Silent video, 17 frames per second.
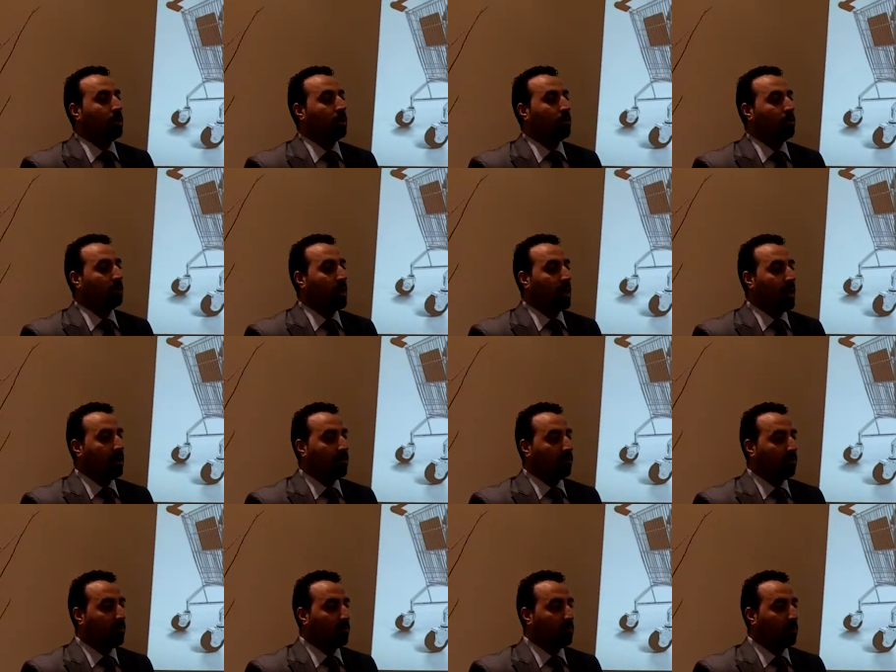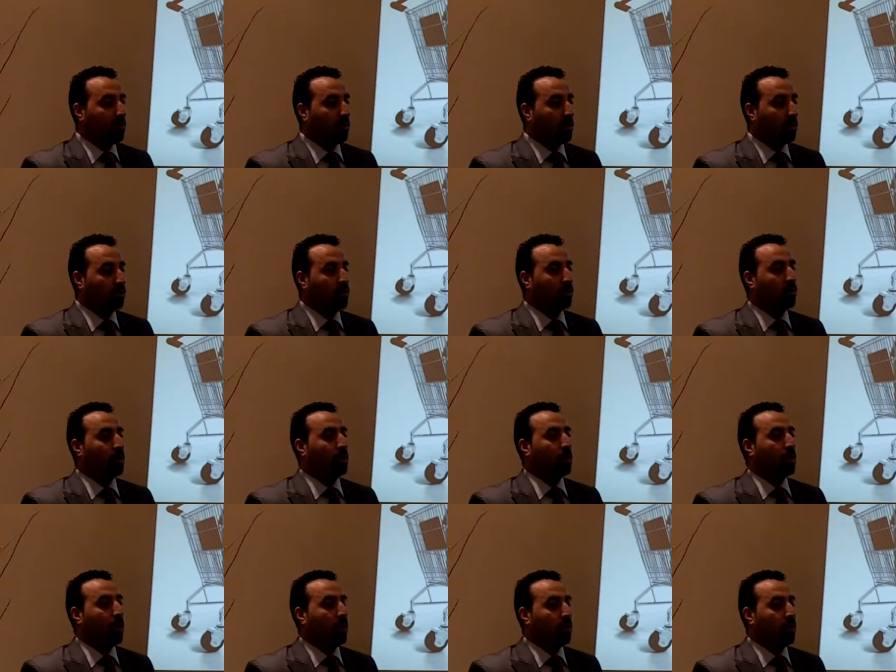You should ask the mortgage
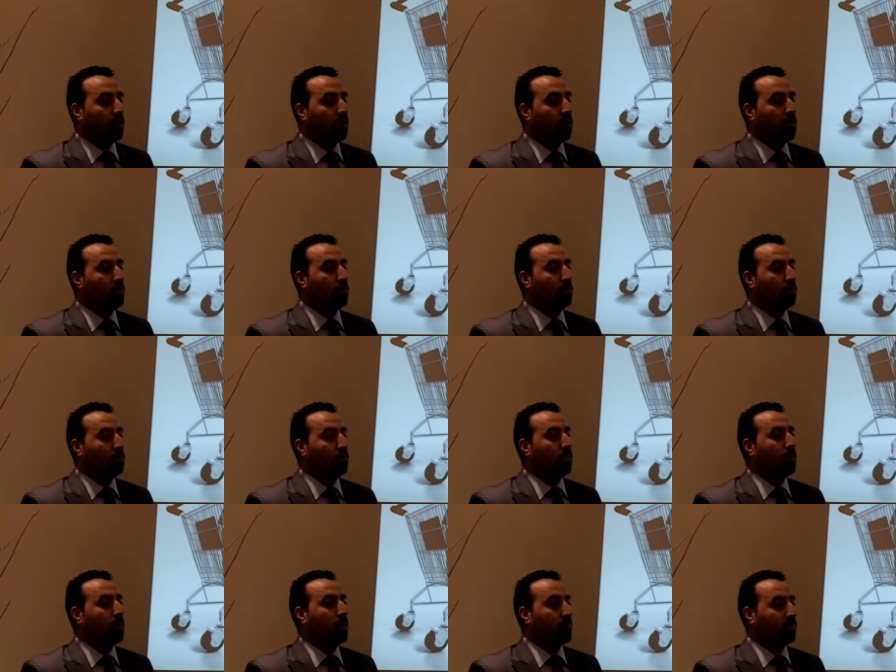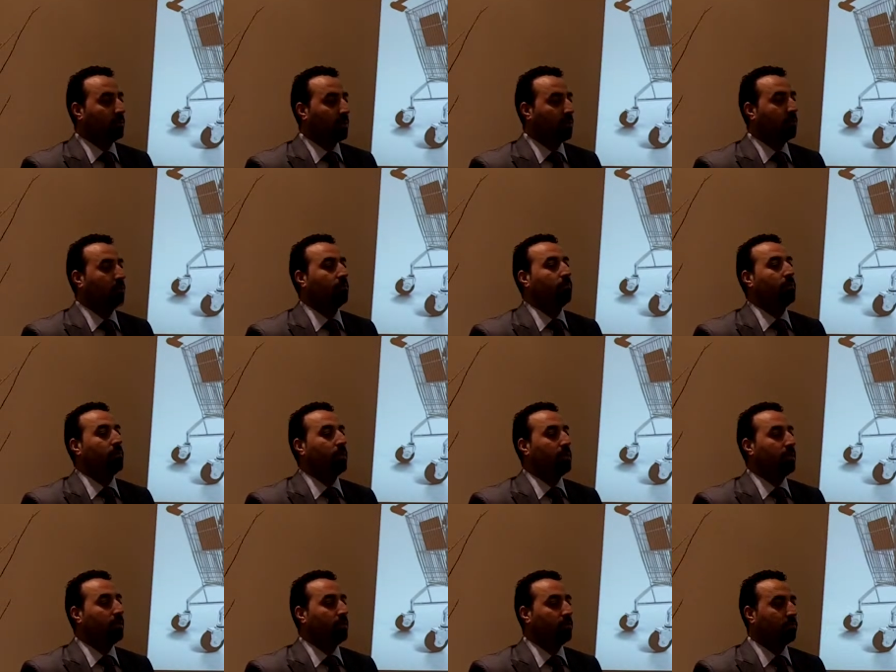broker, are you going to do the appraisal
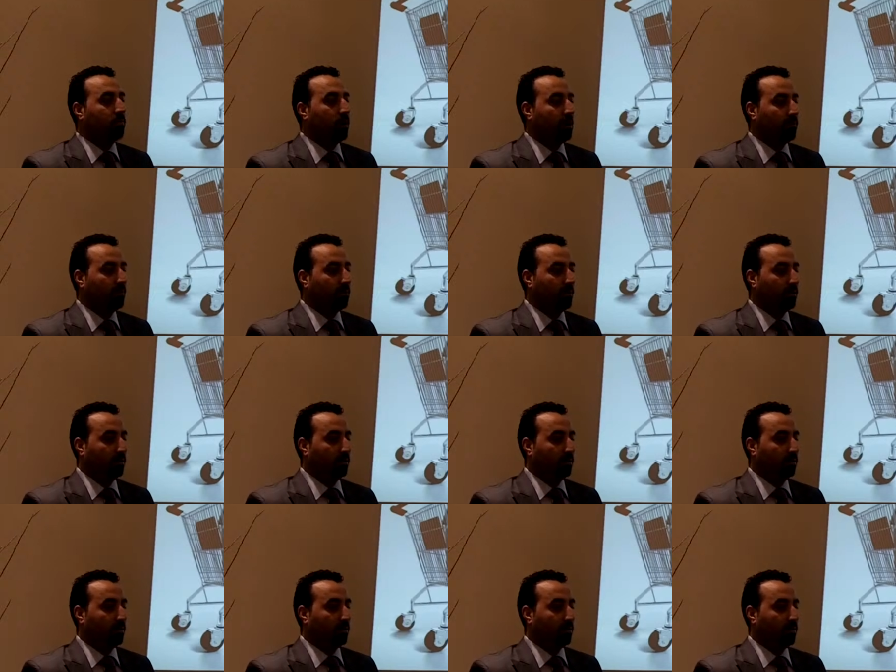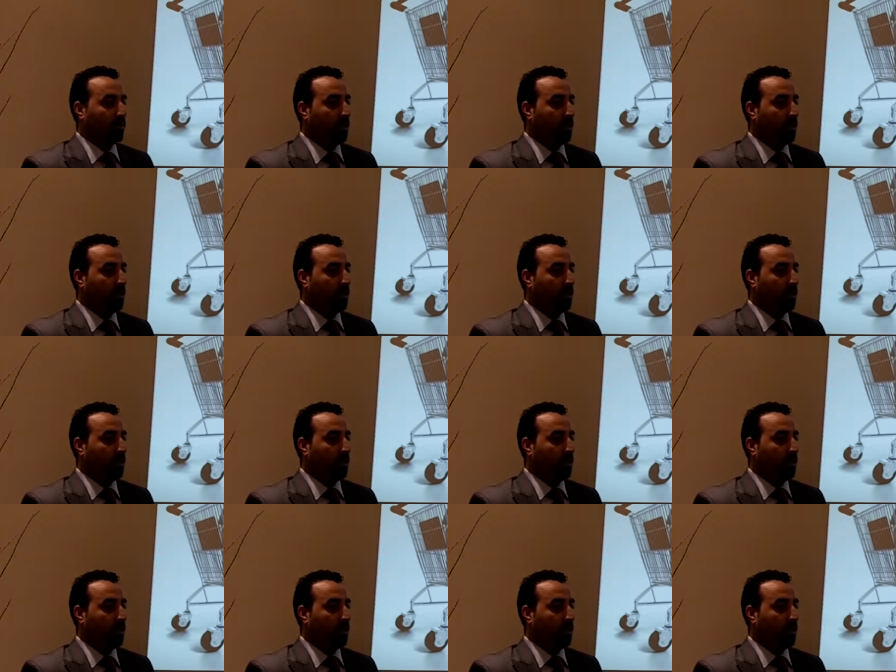within these five days?